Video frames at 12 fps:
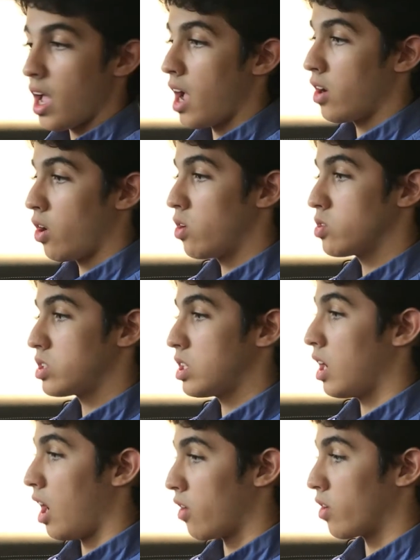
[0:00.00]
and
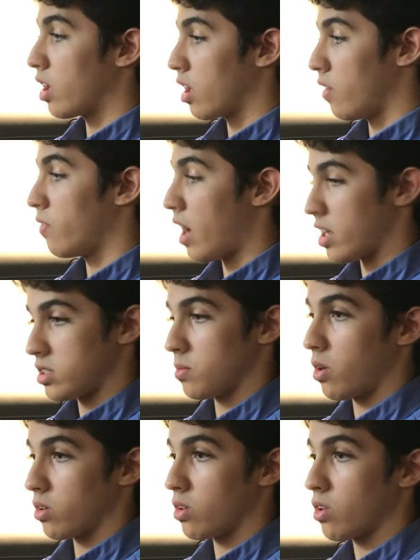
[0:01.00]
honestly, I really love Aston
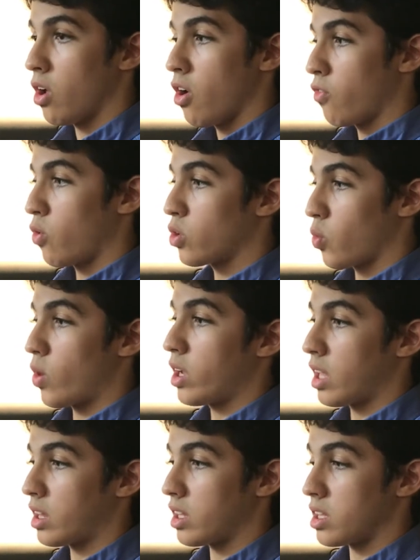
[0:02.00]
Martin for the way
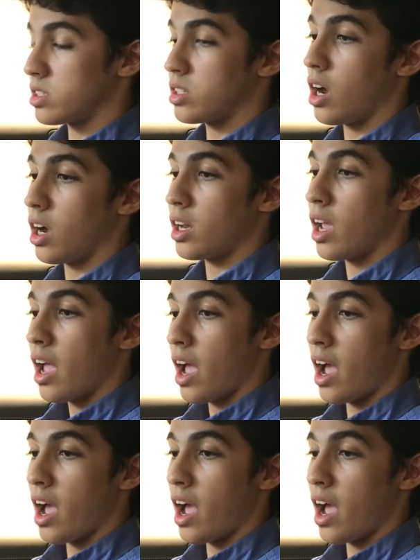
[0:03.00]
that they design